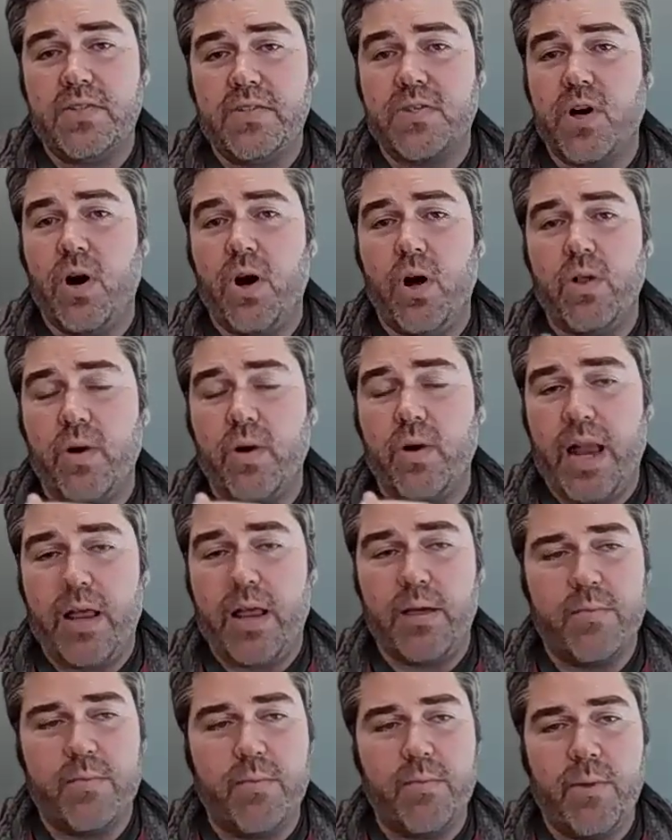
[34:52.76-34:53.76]
this call or
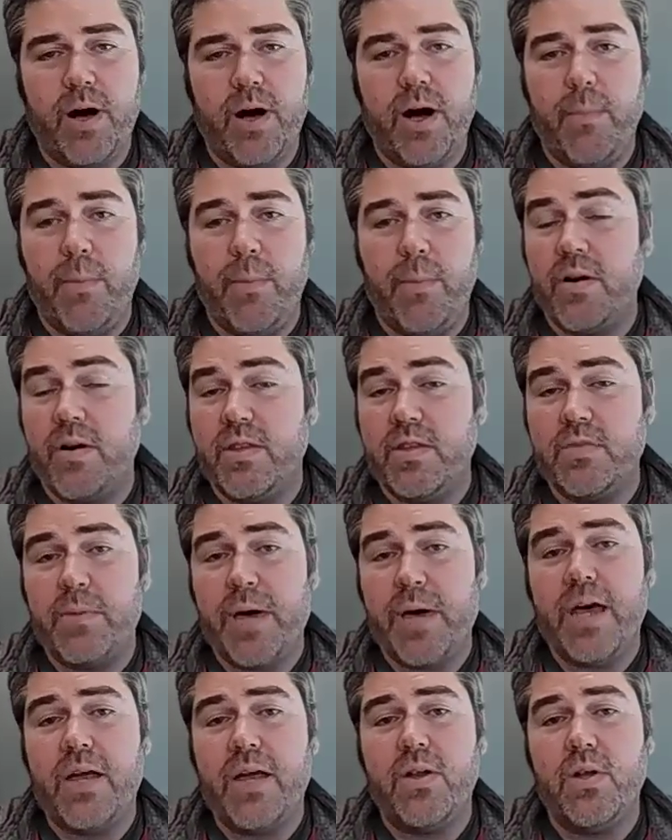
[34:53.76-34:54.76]
any part of
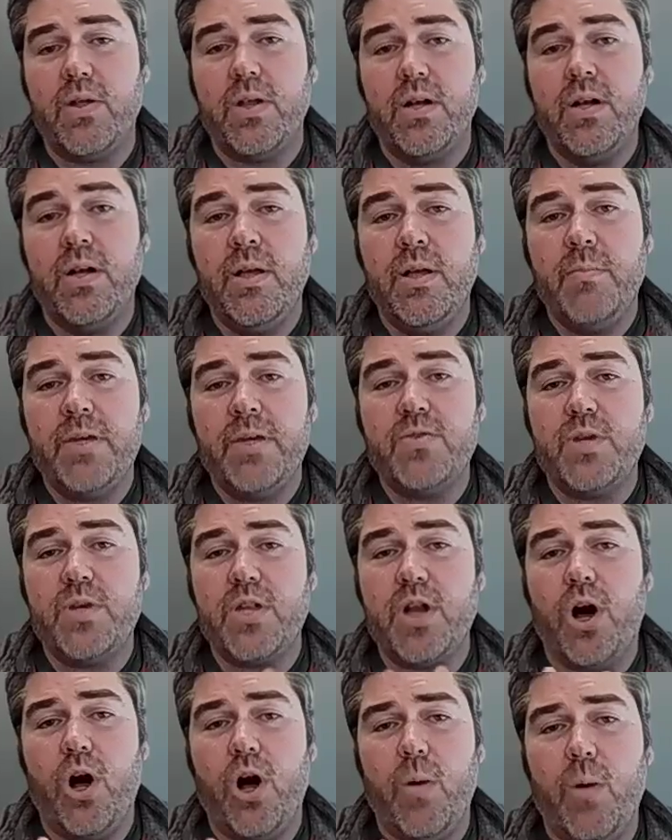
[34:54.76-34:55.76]
this panel, because
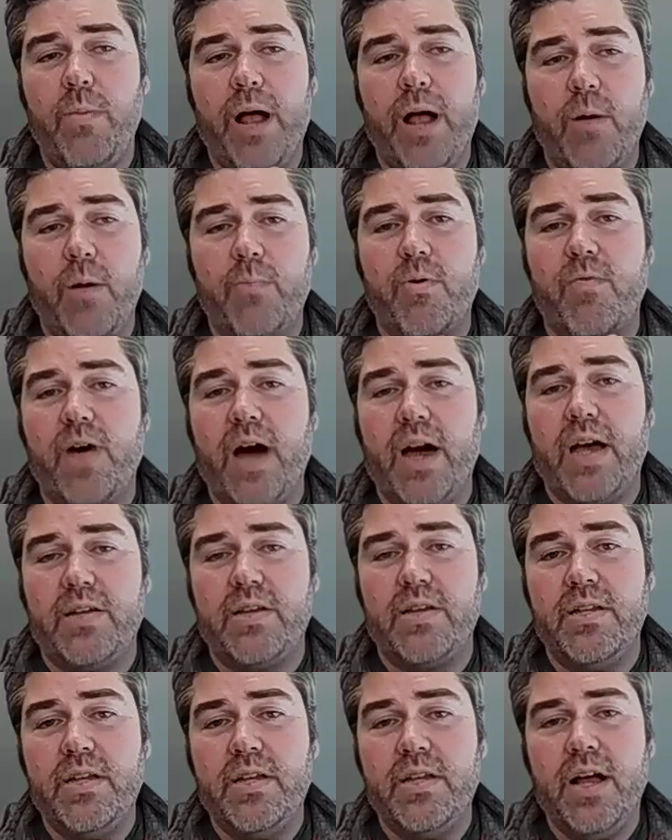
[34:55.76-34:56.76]
we can all help
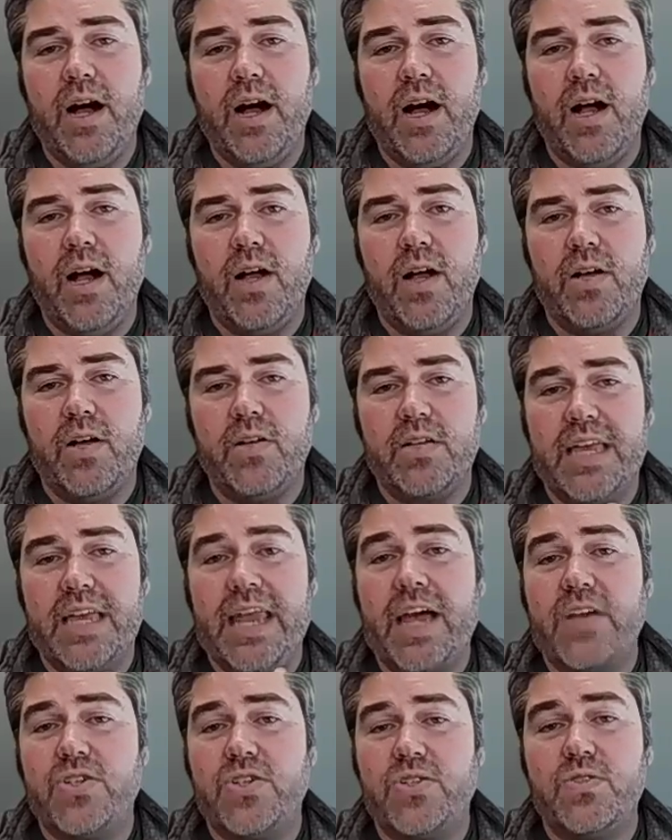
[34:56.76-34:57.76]
provide
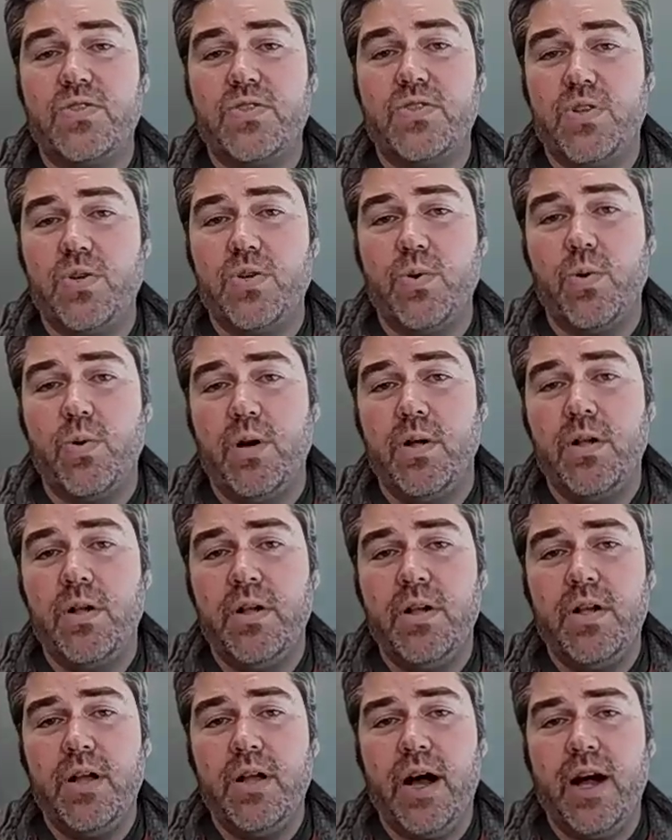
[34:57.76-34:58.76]
connections to
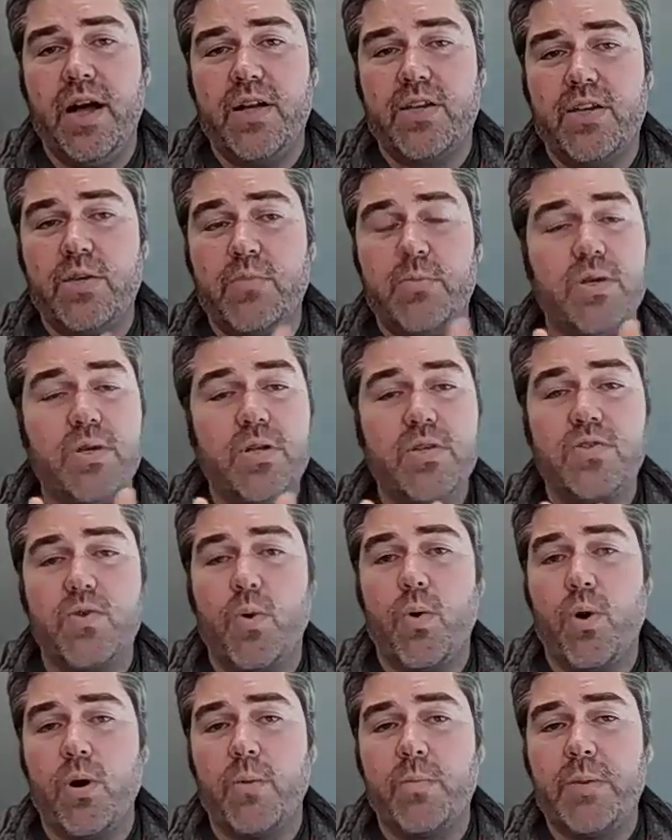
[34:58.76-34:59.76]

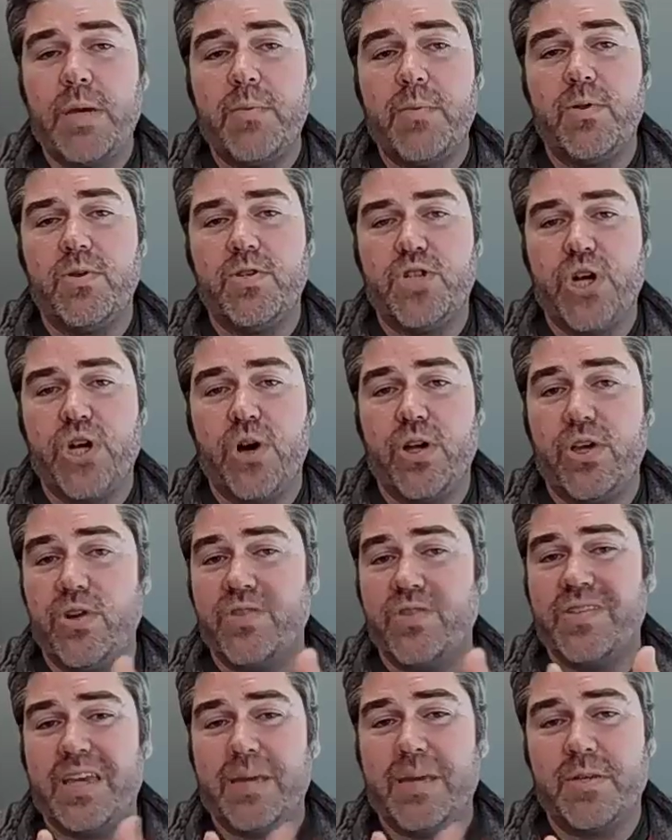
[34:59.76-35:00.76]
communities or people sharing
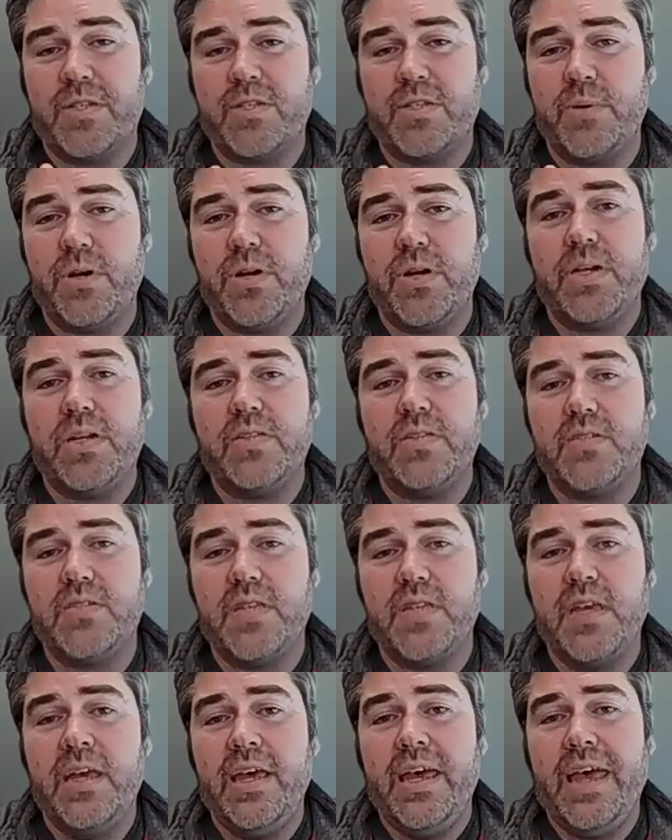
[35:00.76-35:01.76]
your same
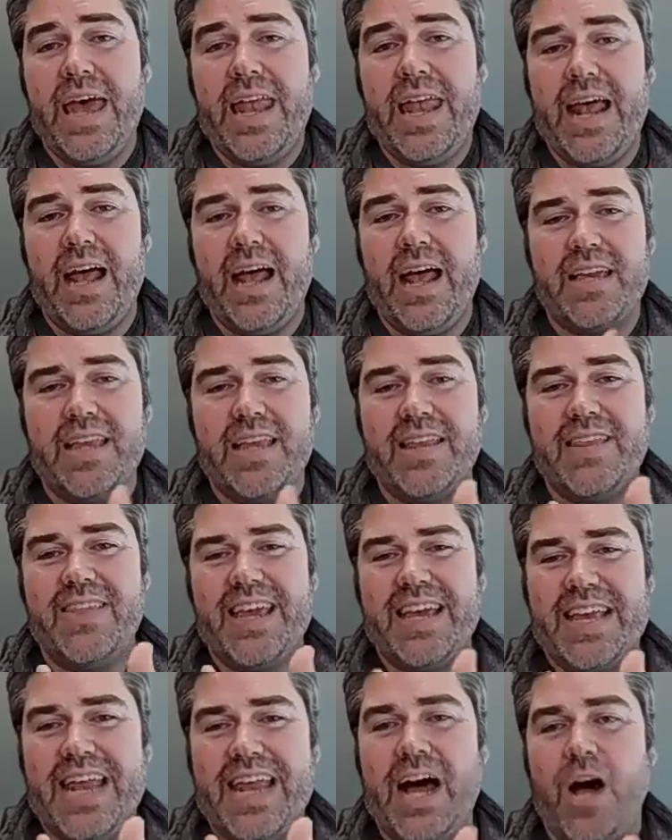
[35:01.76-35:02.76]
experience, and
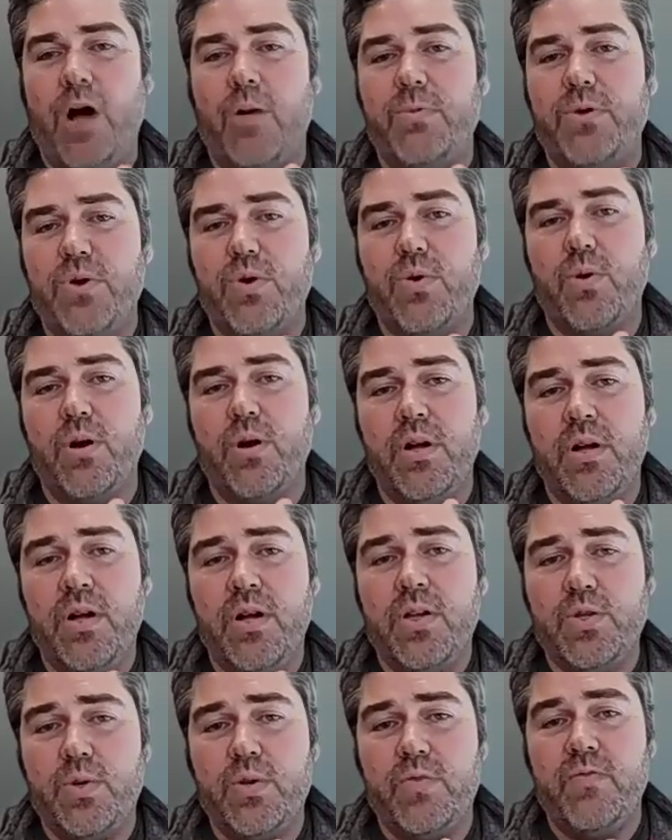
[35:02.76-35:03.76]
that can help you
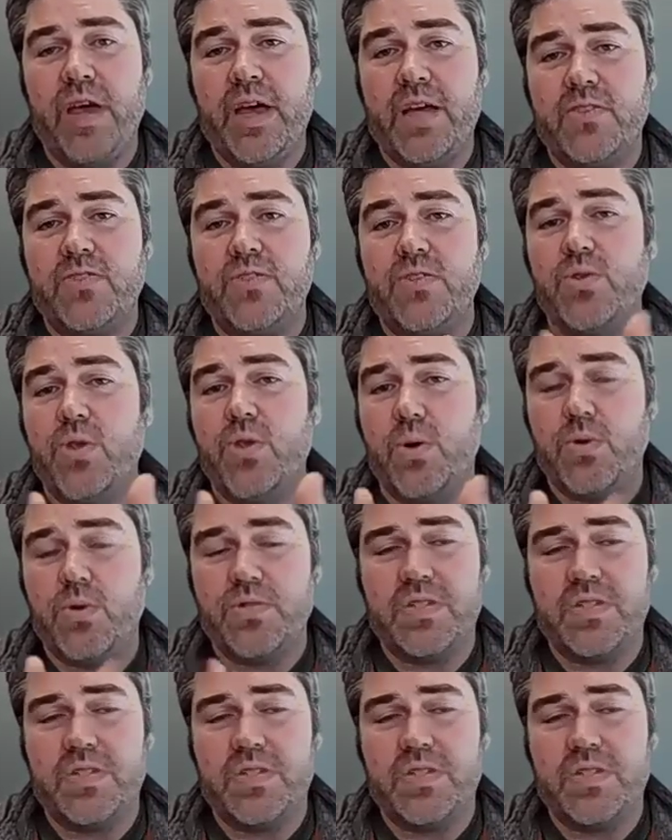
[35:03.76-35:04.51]
to advance your